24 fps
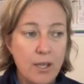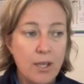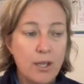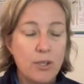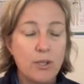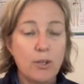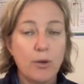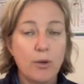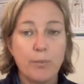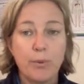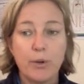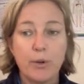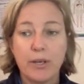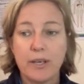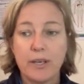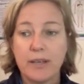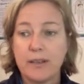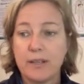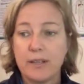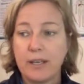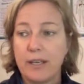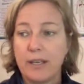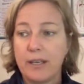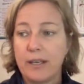Your body
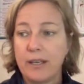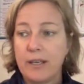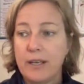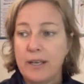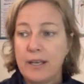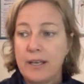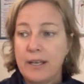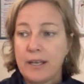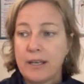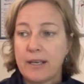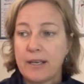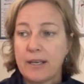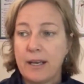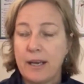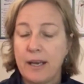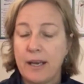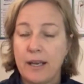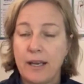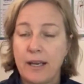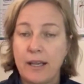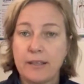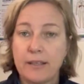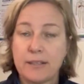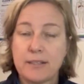then
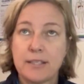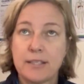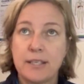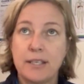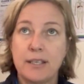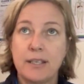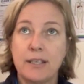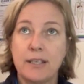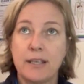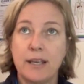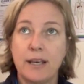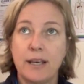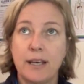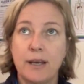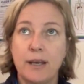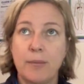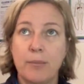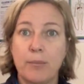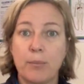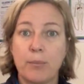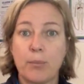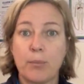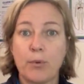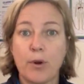can't
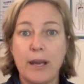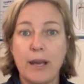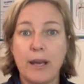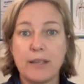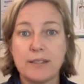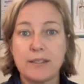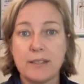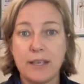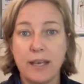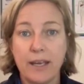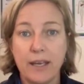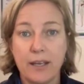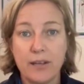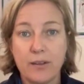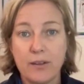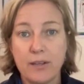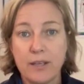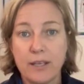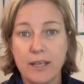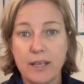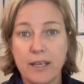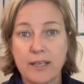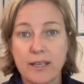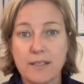break down
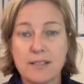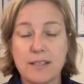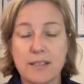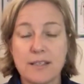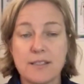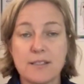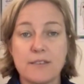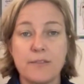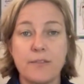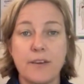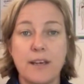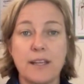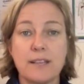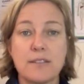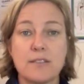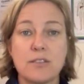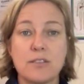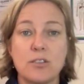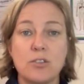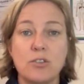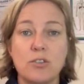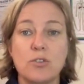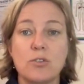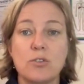the excess fats
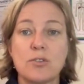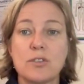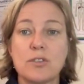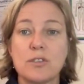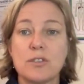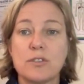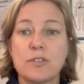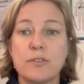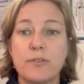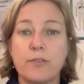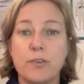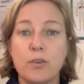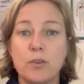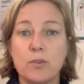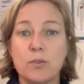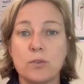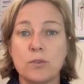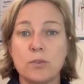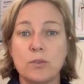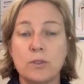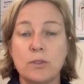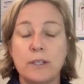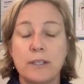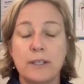to use it as
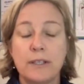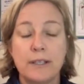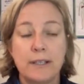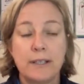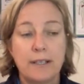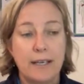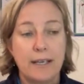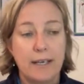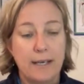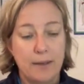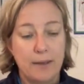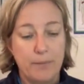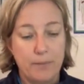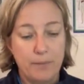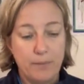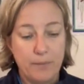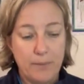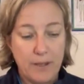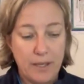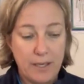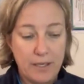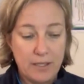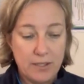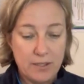fuel.
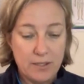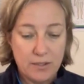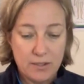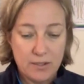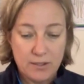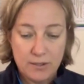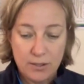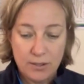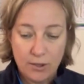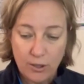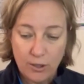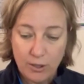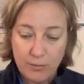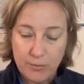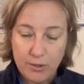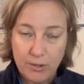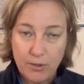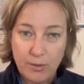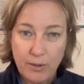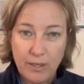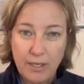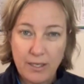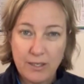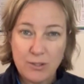Any time
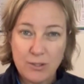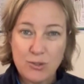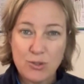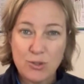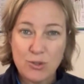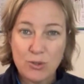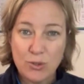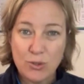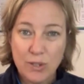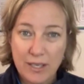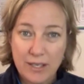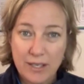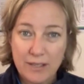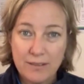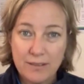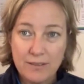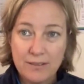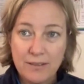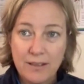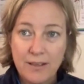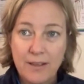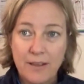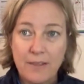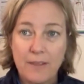you eat sugar,
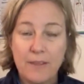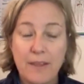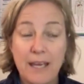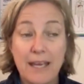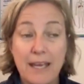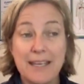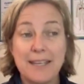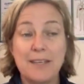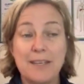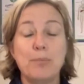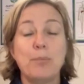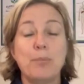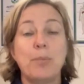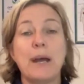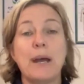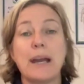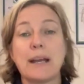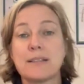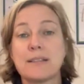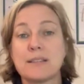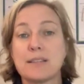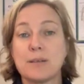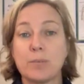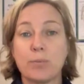that
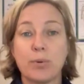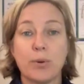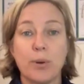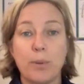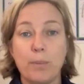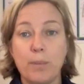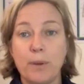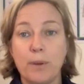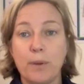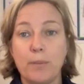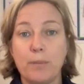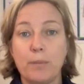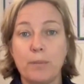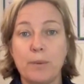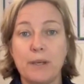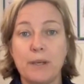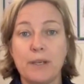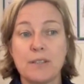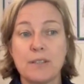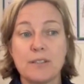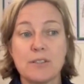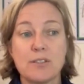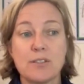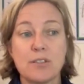impacts the problem
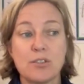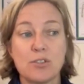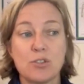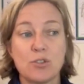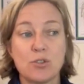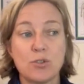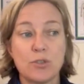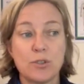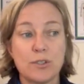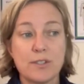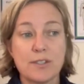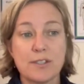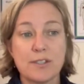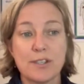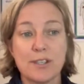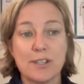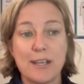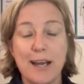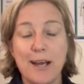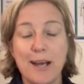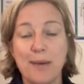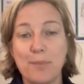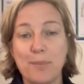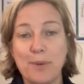because sugars
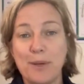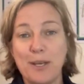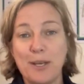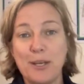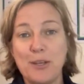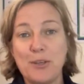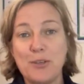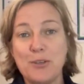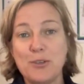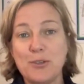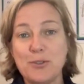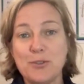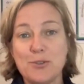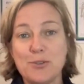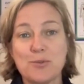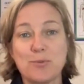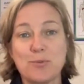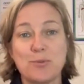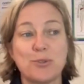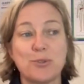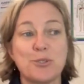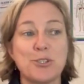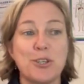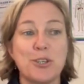that aren't being used
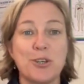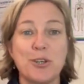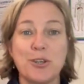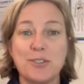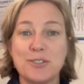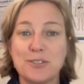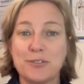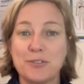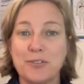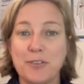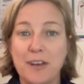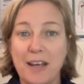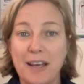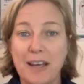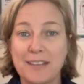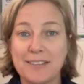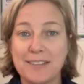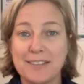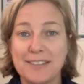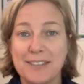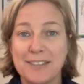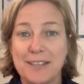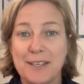will turn to fat.